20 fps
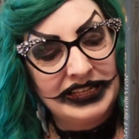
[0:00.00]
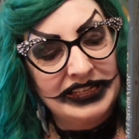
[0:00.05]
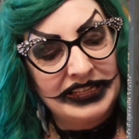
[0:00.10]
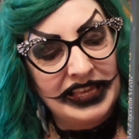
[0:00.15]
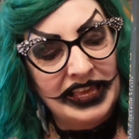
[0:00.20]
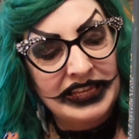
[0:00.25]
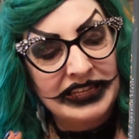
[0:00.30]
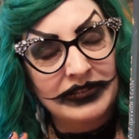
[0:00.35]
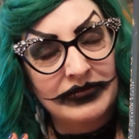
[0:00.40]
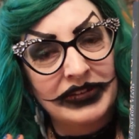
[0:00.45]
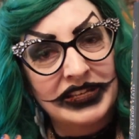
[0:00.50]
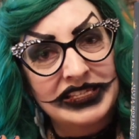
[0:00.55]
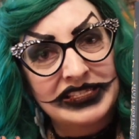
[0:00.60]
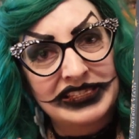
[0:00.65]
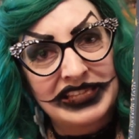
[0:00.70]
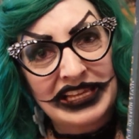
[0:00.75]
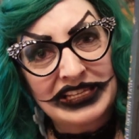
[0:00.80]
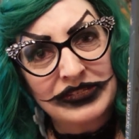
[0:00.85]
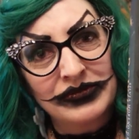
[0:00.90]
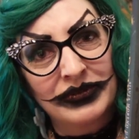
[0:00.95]
Anyways,
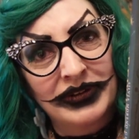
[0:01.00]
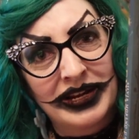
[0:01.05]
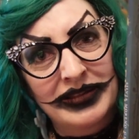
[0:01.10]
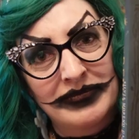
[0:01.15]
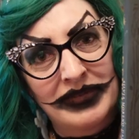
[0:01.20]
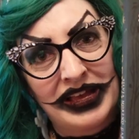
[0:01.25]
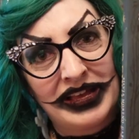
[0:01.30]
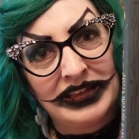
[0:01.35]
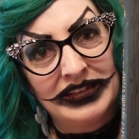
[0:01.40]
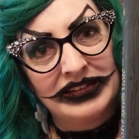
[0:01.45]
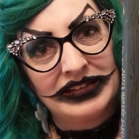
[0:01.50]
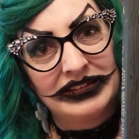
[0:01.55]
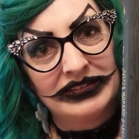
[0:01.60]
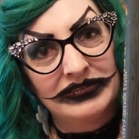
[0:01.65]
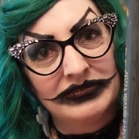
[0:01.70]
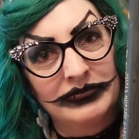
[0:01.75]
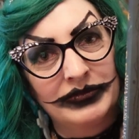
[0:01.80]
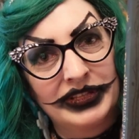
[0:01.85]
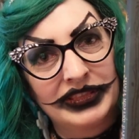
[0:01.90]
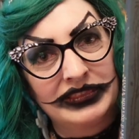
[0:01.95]
that's where I'm at
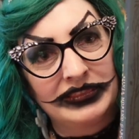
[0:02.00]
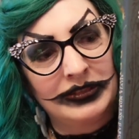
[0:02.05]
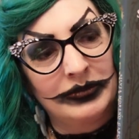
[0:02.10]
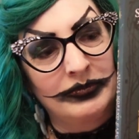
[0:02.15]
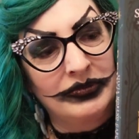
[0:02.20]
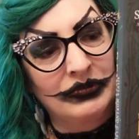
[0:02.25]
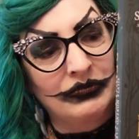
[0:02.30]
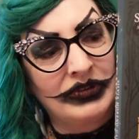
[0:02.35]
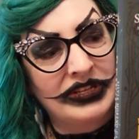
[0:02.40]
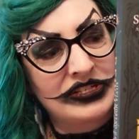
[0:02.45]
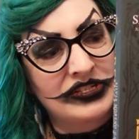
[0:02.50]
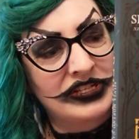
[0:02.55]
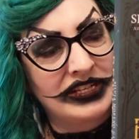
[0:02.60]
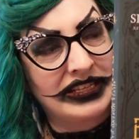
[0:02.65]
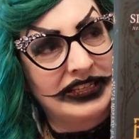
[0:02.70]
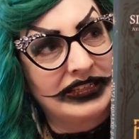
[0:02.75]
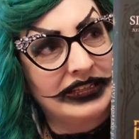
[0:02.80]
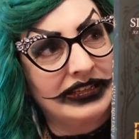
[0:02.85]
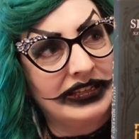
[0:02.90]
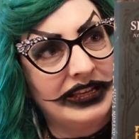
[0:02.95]
with The
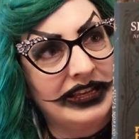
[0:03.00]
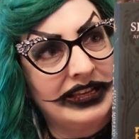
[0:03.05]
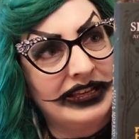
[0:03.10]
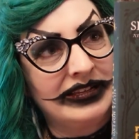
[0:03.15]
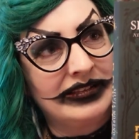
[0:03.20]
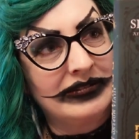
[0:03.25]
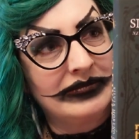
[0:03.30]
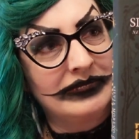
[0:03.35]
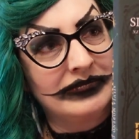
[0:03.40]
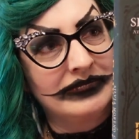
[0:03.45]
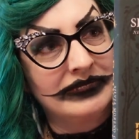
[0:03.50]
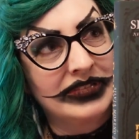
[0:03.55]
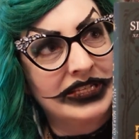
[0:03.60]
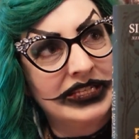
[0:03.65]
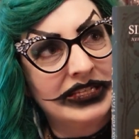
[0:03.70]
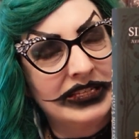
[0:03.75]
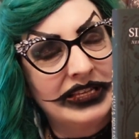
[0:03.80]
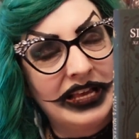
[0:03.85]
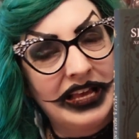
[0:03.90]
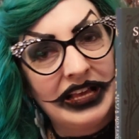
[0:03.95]
Bewitching.
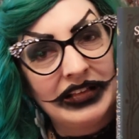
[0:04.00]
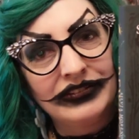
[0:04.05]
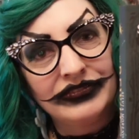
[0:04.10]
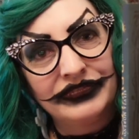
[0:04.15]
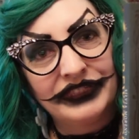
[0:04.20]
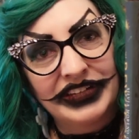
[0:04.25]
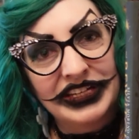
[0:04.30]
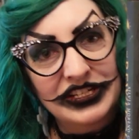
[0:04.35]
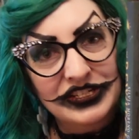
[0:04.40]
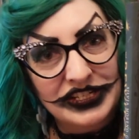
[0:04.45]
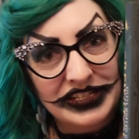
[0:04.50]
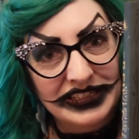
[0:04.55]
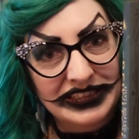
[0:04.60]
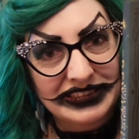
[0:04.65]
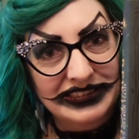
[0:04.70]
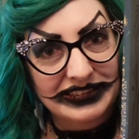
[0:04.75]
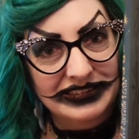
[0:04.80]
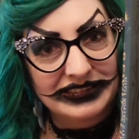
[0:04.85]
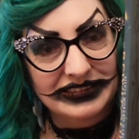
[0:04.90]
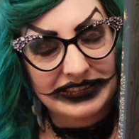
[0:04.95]
I'll finish
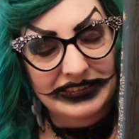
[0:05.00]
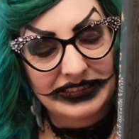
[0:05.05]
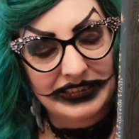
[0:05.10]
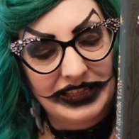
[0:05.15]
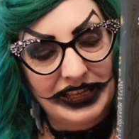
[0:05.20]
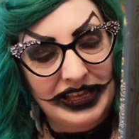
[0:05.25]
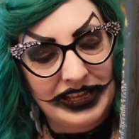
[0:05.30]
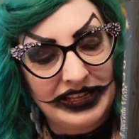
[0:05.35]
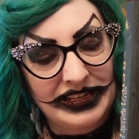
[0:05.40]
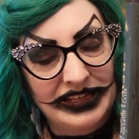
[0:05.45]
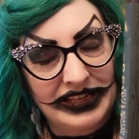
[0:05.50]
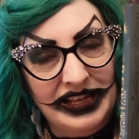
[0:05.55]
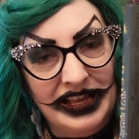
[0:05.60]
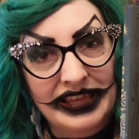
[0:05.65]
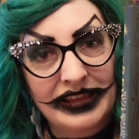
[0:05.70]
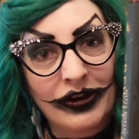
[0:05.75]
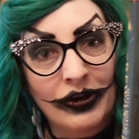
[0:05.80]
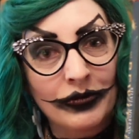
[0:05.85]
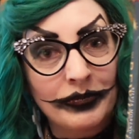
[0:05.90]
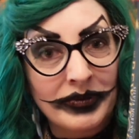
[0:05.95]
it.
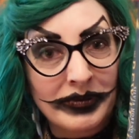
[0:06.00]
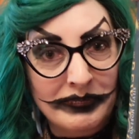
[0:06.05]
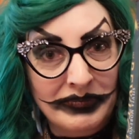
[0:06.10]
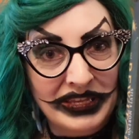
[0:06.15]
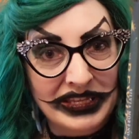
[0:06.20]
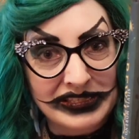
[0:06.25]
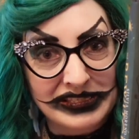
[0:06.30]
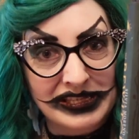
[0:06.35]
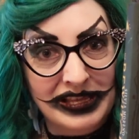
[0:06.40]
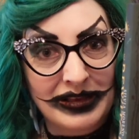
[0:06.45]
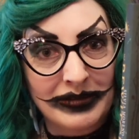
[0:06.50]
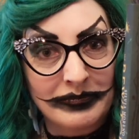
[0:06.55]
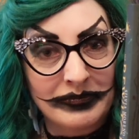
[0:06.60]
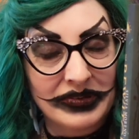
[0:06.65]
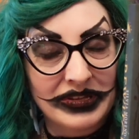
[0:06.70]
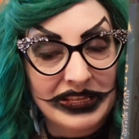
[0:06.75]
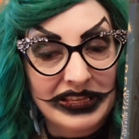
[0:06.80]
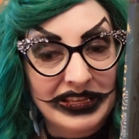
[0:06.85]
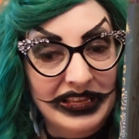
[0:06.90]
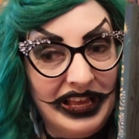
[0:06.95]
I hope it picks up.
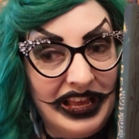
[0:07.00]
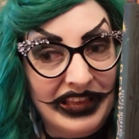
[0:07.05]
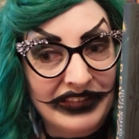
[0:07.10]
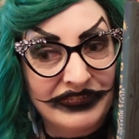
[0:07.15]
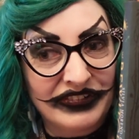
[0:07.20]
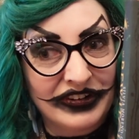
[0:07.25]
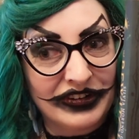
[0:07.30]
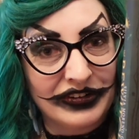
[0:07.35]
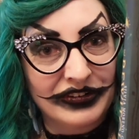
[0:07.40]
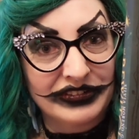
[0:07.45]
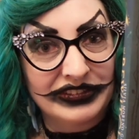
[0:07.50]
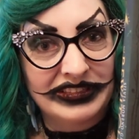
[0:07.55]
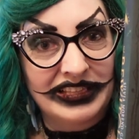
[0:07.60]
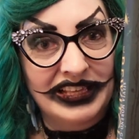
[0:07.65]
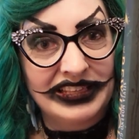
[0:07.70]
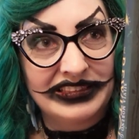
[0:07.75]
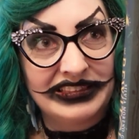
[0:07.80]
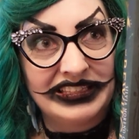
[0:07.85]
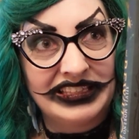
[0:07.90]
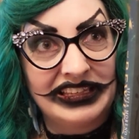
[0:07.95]
I've heard
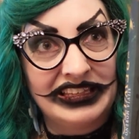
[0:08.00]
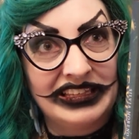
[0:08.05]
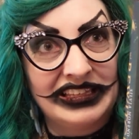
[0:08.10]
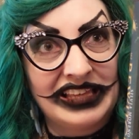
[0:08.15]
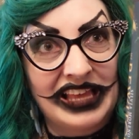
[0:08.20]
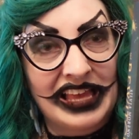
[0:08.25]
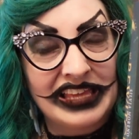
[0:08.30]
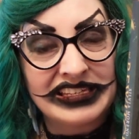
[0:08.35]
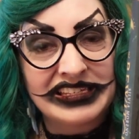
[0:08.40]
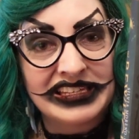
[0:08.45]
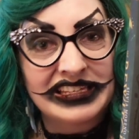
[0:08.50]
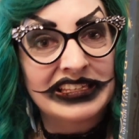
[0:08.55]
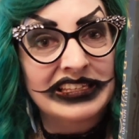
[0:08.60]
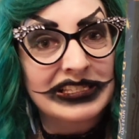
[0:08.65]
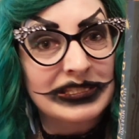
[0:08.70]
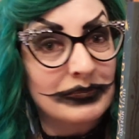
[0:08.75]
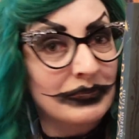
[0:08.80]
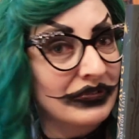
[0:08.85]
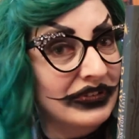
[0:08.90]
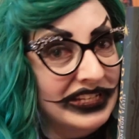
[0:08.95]
that the ending
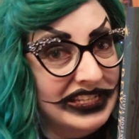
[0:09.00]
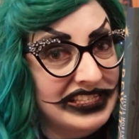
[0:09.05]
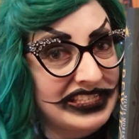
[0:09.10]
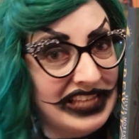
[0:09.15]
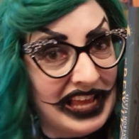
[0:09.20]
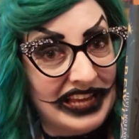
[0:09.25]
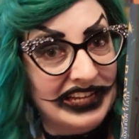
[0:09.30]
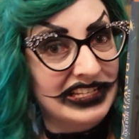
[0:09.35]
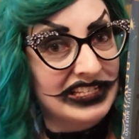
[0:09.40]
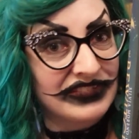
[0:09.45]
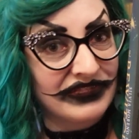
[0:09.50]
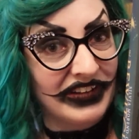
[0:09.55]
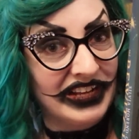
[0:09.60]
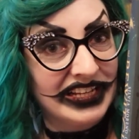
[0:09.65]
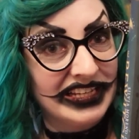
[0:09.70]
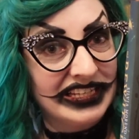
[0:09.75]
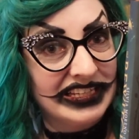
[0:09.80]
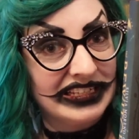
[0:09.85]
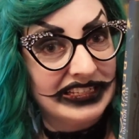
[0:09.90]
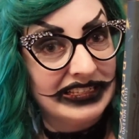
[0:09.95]
is pretty
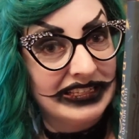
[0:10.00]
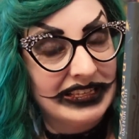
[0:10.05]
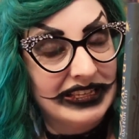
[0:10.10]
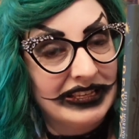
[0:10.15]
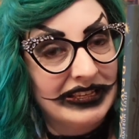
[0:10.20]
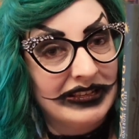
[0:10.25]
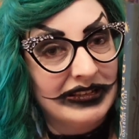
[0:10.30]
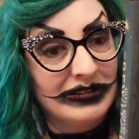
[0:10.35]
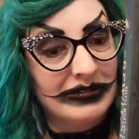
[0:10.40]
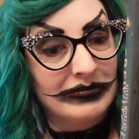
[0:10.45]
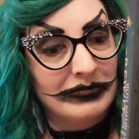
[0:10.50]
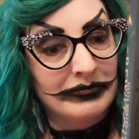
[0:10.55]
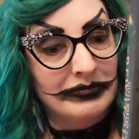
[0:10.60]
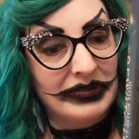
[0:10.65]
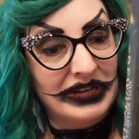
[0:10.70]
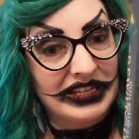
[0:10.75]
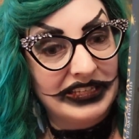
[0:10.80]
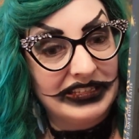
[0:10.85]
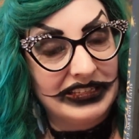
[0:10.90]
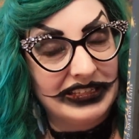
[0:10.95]
satisfying,
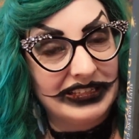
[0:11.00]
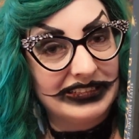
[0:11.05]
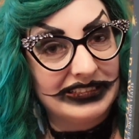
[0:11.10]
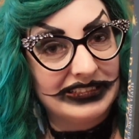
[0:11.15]
but